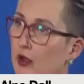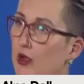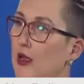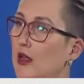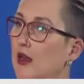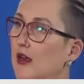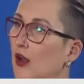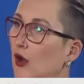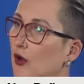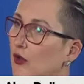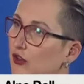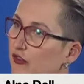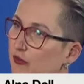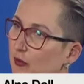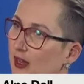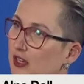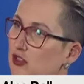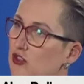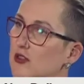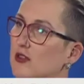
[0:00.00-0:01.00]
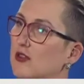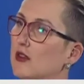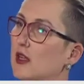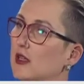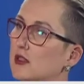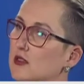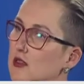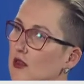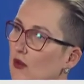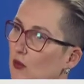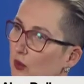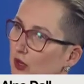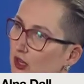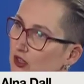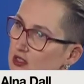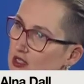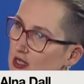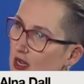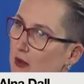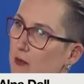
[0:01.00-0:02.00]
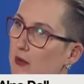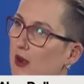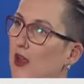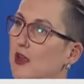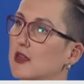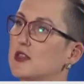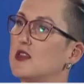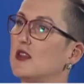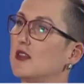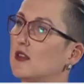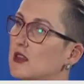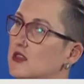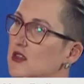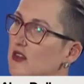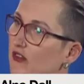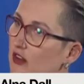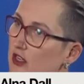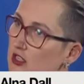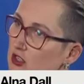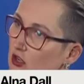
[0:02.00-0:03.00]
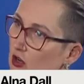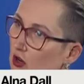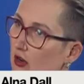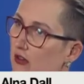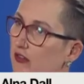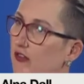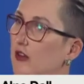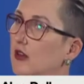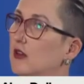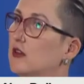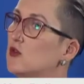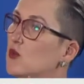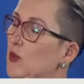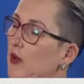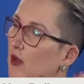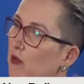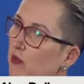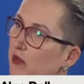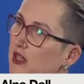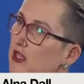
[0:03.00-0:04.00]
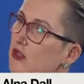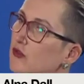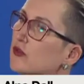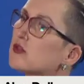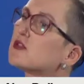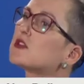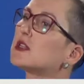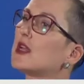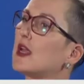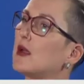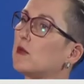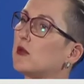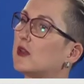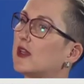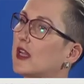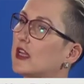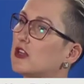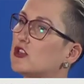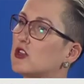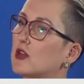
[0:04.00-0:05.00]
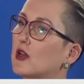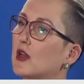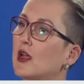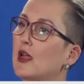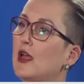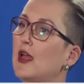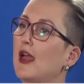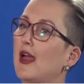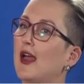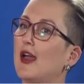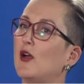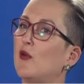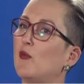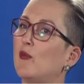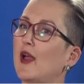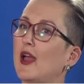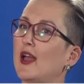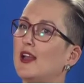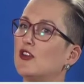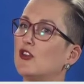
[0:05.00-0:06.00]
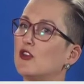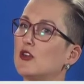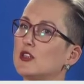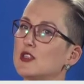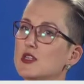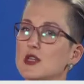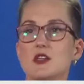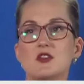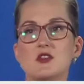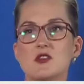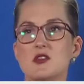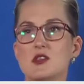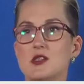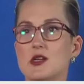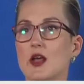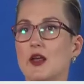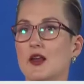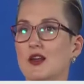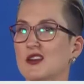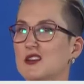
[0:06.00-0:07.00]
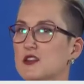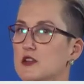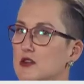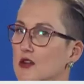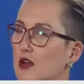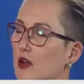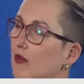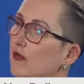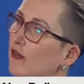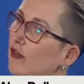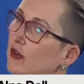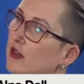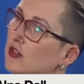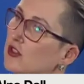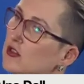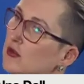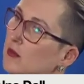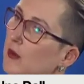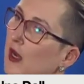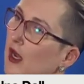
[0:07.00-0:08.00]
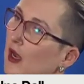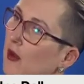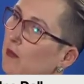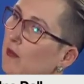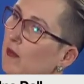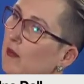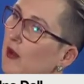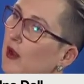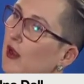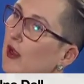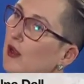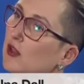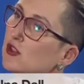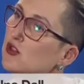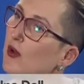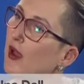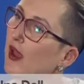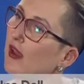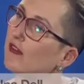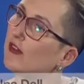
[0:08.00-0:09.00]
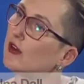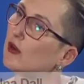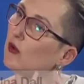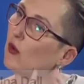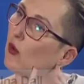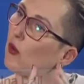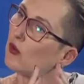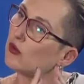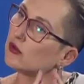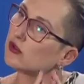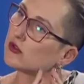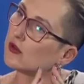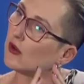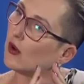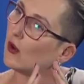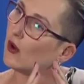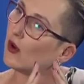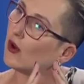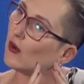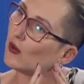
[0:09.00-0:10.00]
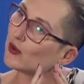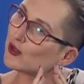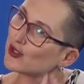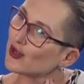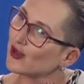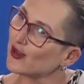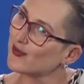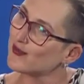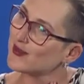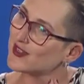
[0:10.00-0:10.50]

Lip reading: Now, you've mentioned that we are stabilizing, there's investor confidence, we're a peaceful, stable nation. And critics are saying it's time for us to have an autonomous